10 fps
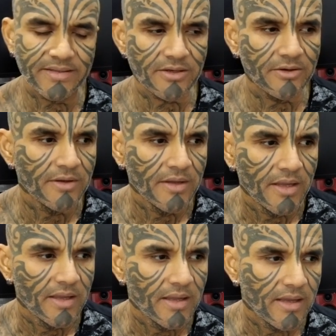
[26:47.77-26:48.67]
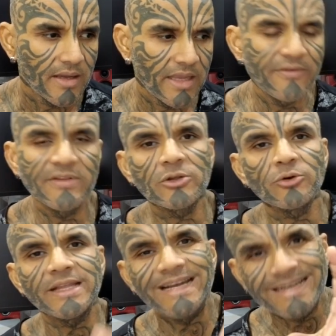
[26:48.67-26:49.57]
So even
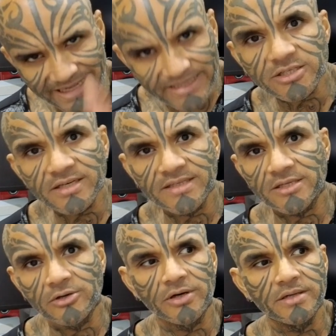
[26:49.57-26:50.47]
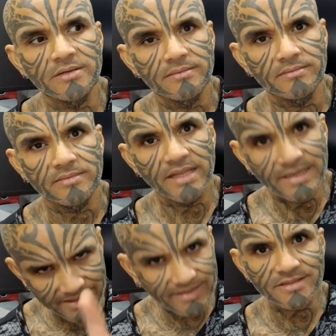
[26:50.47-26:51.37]
though the intention is good, the
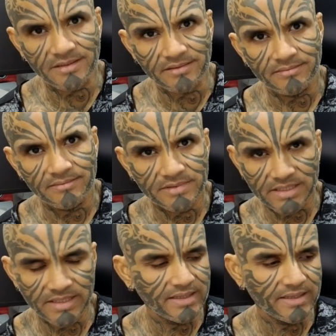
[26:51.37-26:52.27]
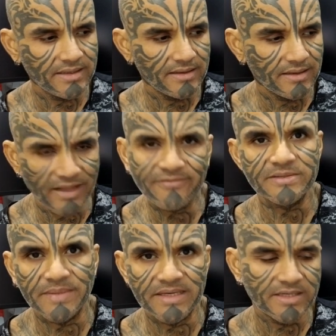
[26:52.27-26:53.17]
intention, she
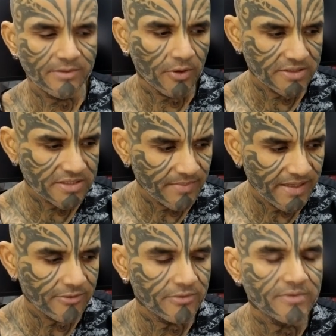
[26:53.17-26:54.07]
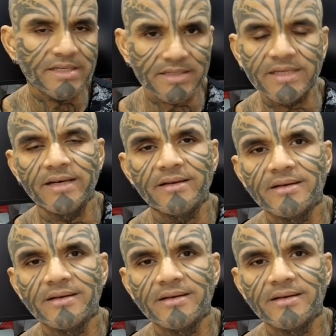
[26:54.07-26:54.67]
loves me, she wants me to succeed.